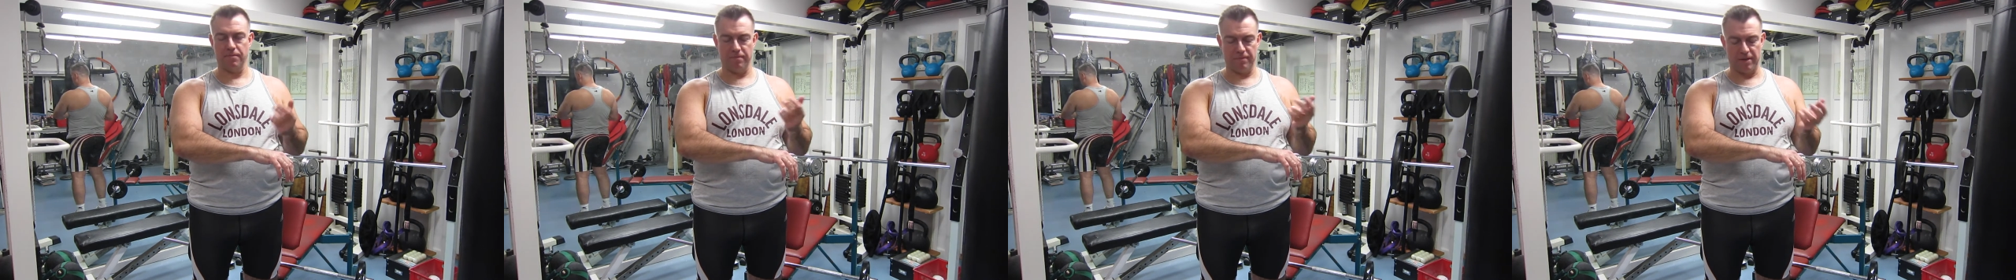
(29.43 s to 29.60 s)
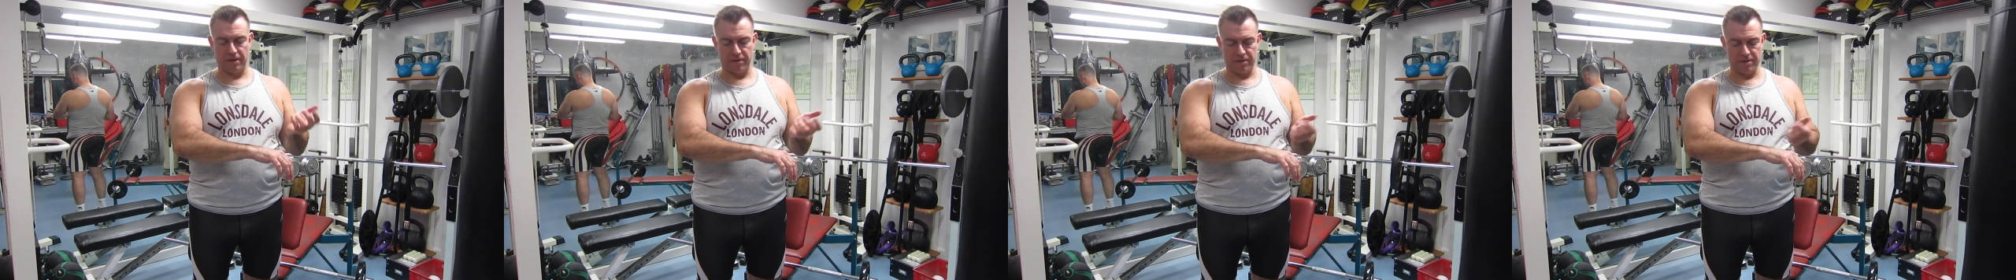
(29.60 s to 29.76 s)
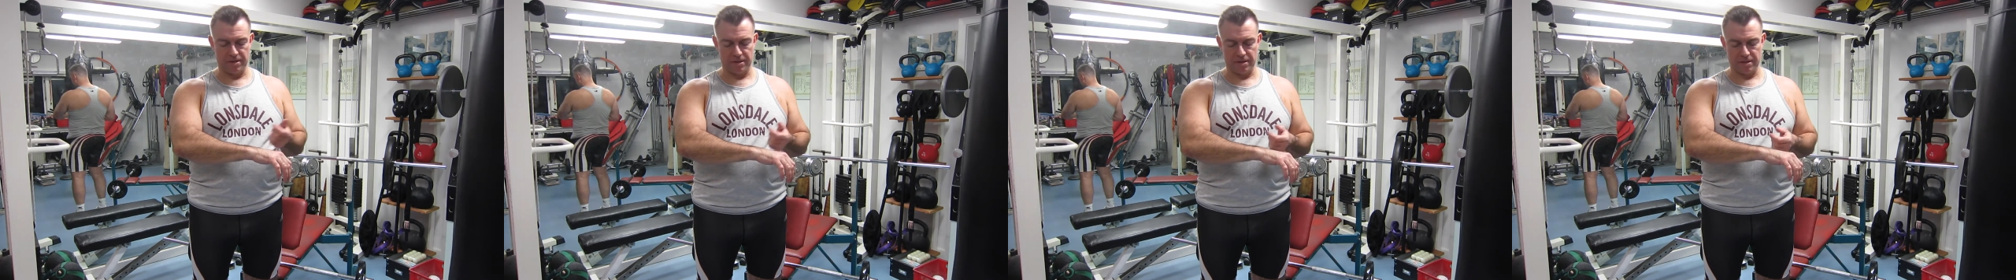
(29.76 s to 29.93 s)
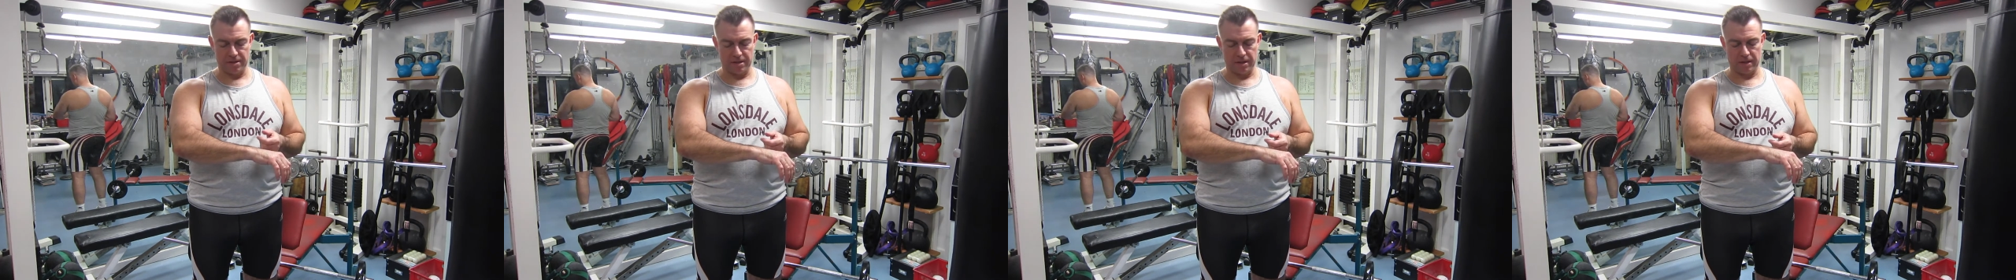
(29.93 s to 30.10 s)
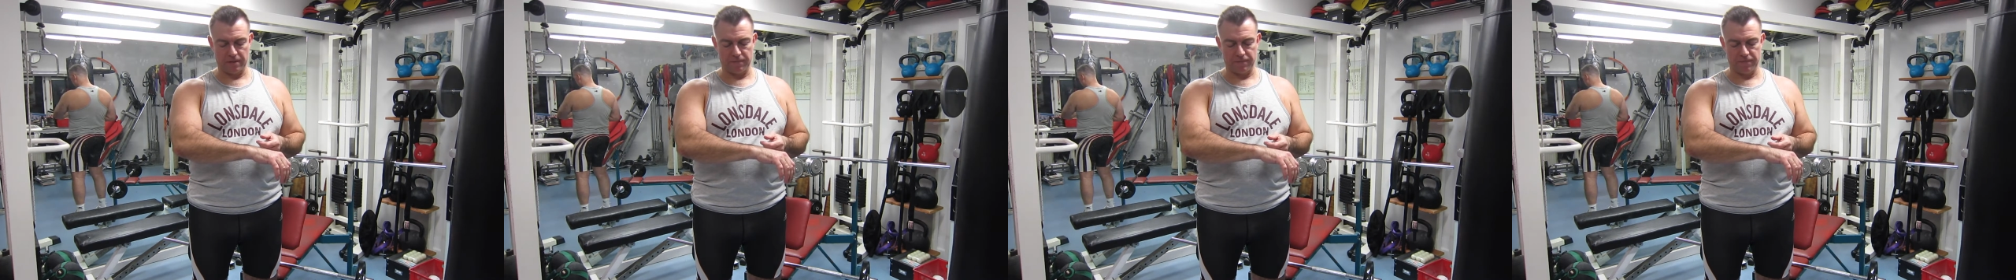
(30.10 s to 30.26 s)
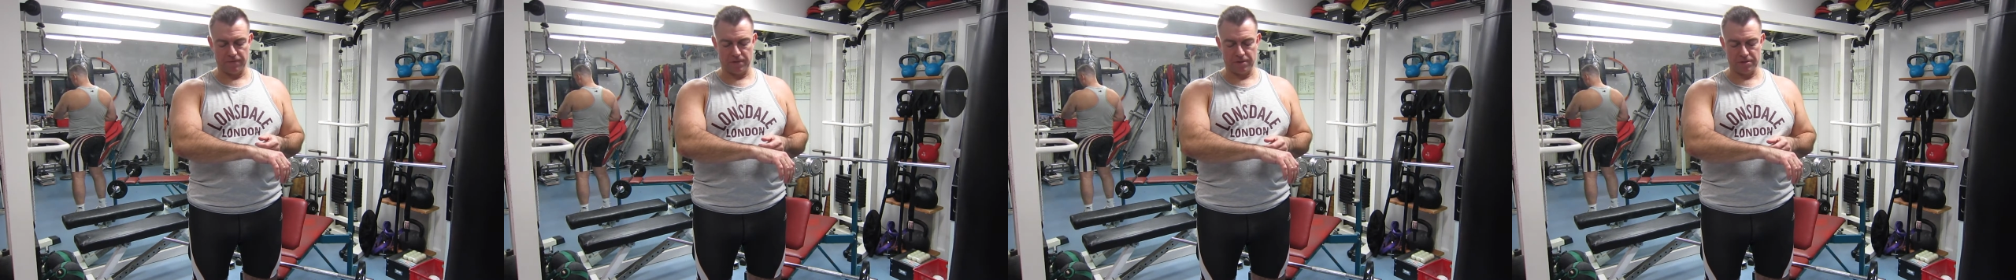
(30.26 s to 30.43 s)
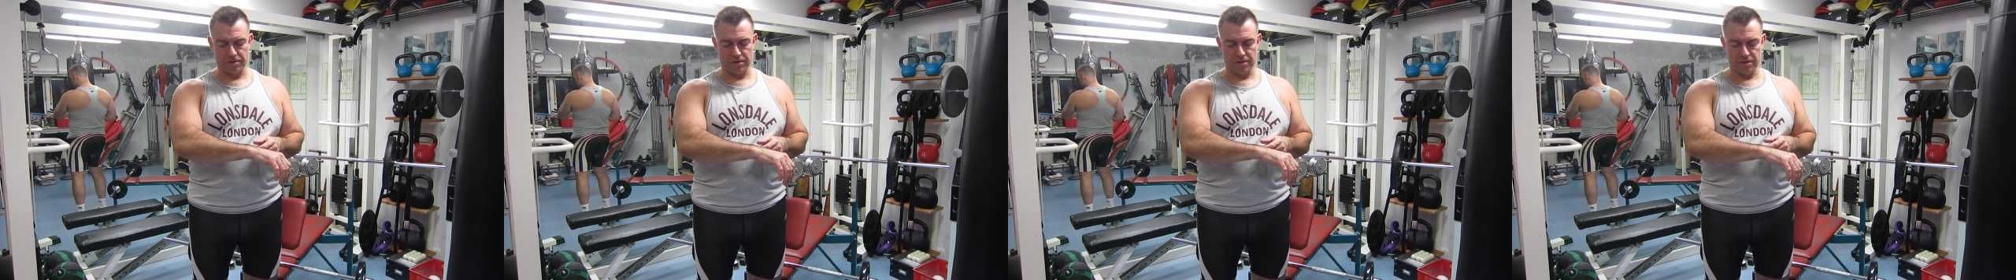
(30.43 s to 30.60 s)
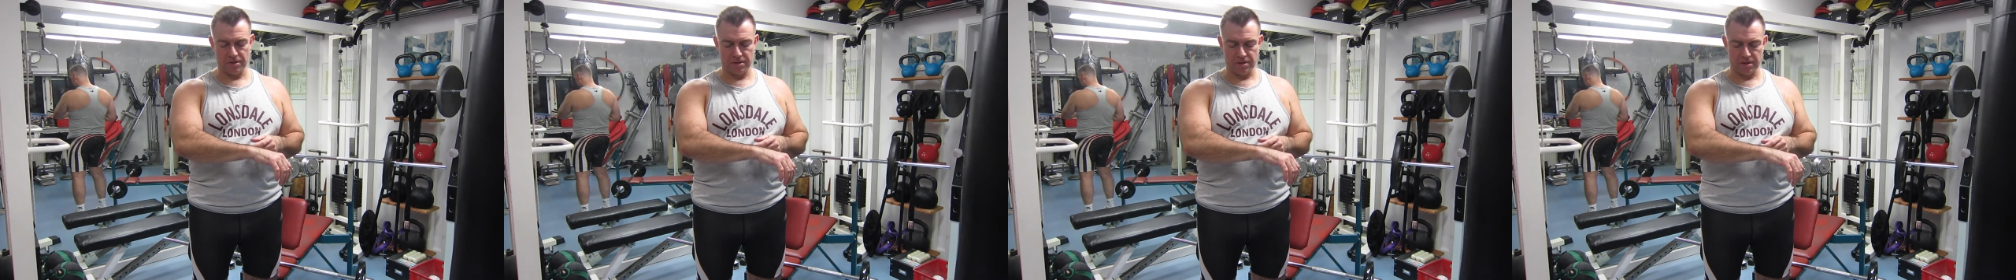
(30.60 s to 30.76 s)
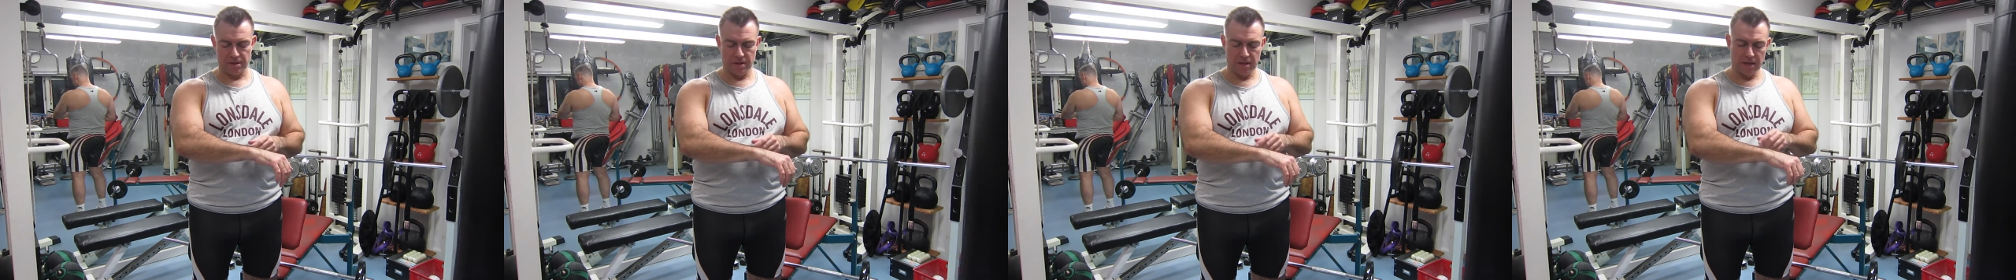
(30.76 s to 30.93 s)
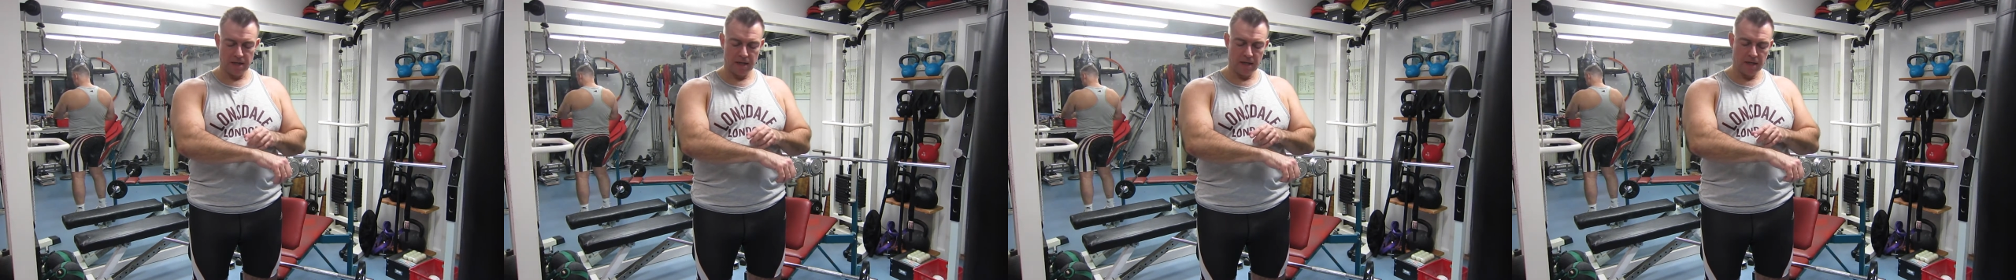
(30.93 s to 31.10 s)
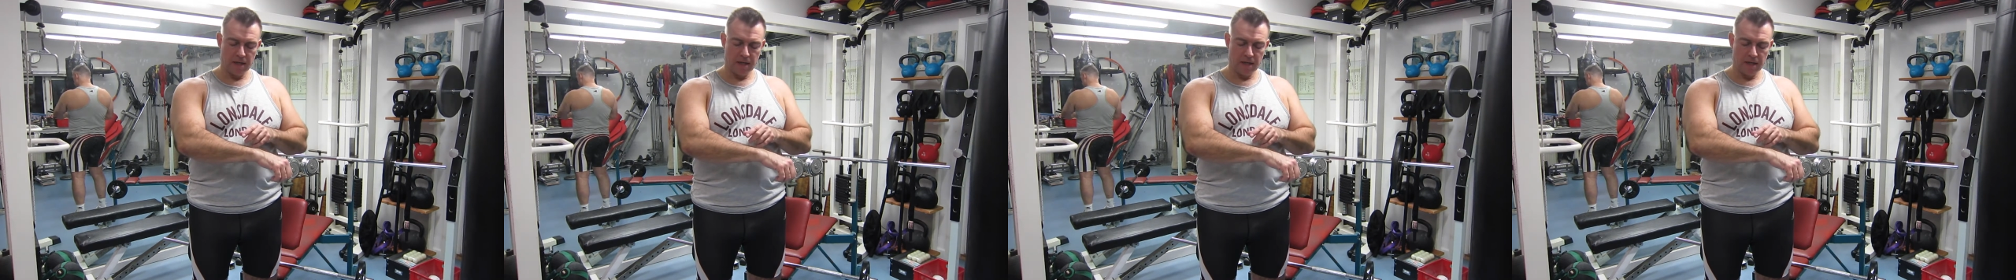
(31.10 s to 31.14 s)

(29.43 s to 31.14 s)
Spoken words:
very distinct functions.